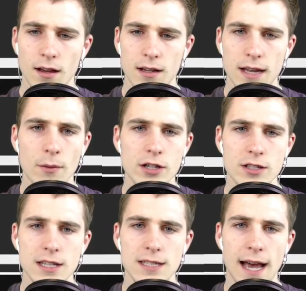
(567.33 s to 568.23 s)
now we
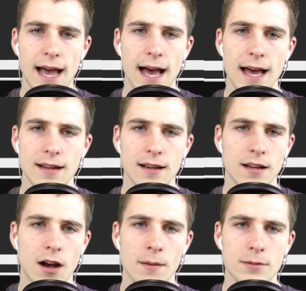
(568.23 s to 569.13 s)
just need to add
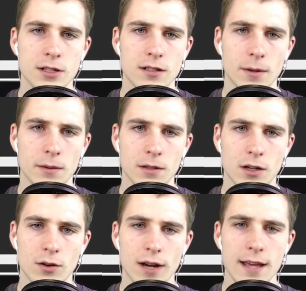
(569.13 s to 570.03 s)
an option to be able to
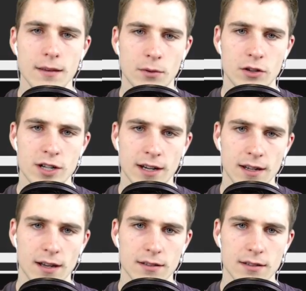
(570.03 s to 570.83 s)
create the projectile.